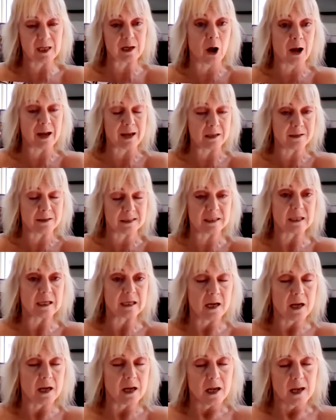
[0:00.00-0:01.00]
clients
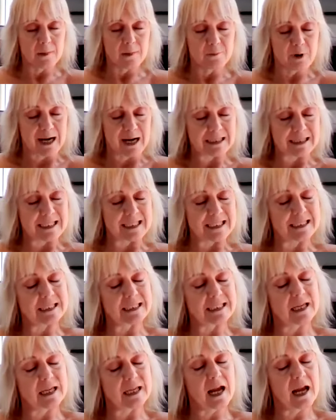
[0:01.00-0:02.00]

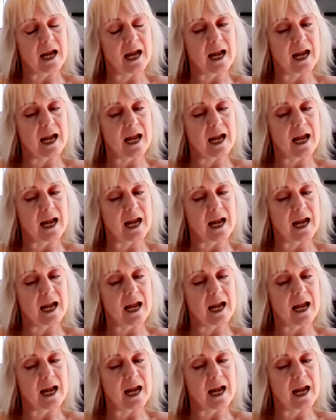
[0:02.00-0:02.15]
practice.